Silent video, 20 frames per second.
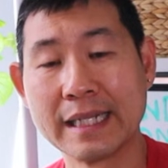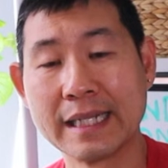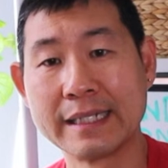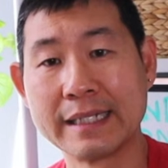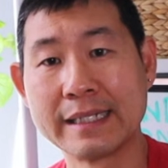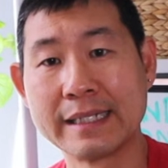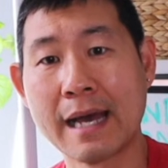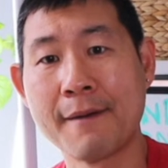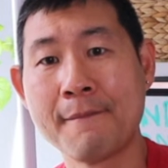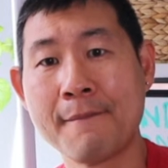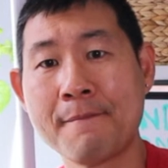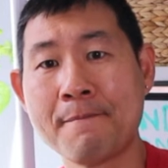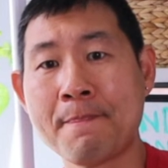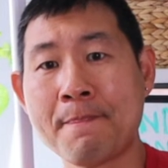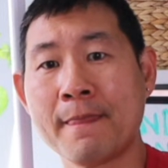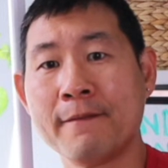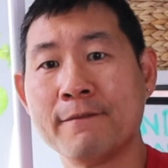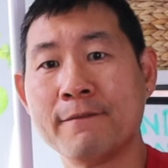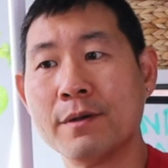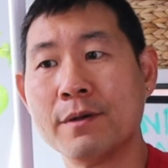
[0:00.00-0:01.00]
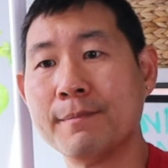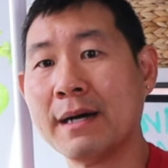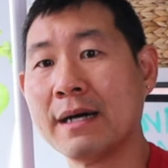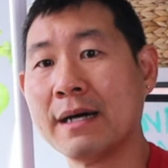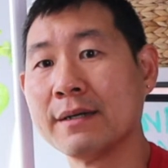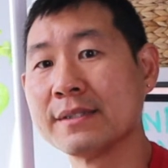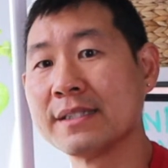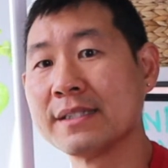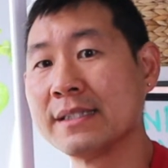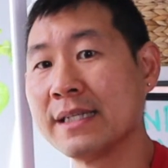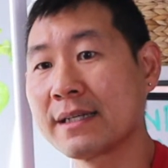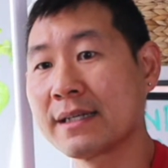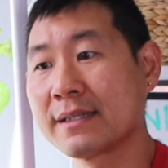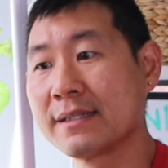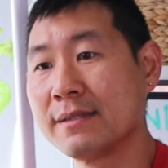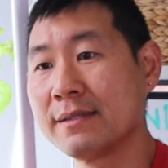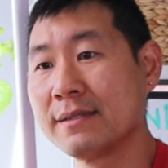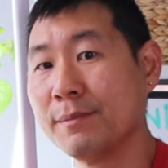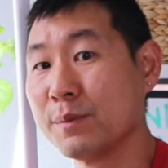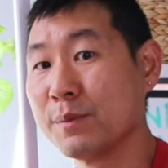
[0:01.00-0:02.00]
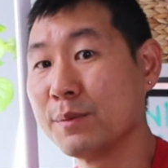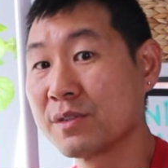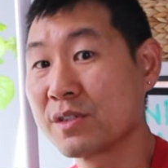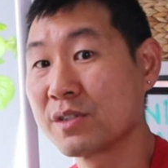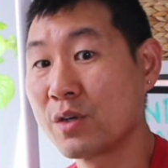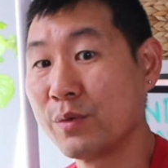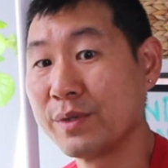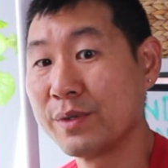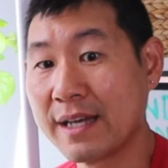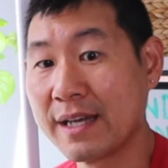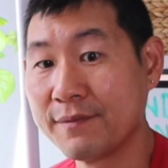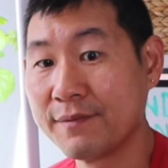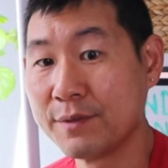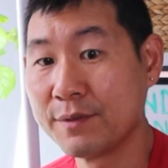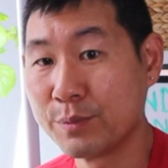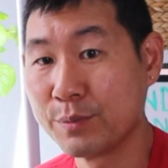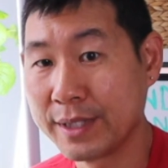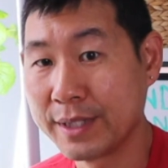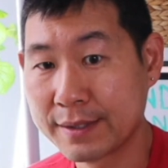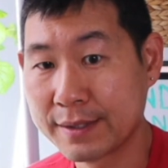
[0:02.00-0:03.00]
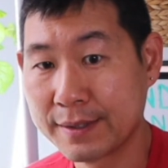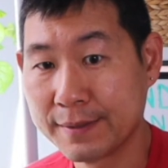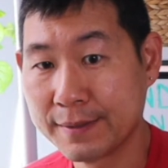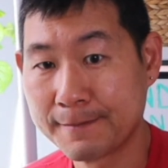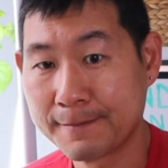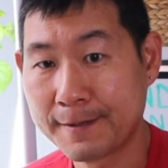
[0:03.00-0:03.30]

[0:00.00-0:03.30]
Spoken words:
for about 6, I'm almost going 7 weeks. Okay, so